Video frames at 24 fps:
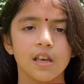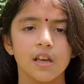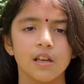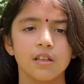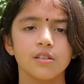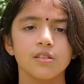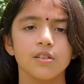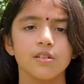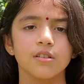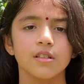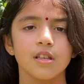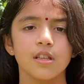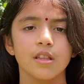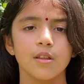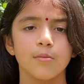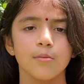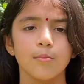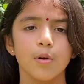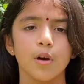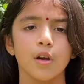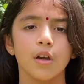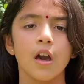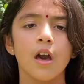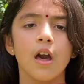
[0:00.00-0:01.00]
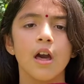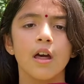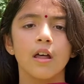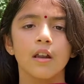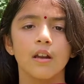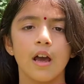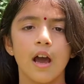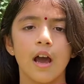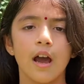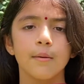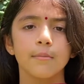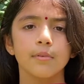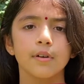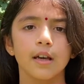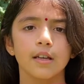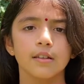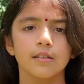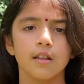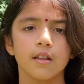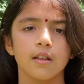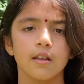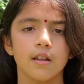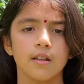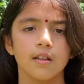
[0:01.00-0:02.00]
characters in the book Ramakatha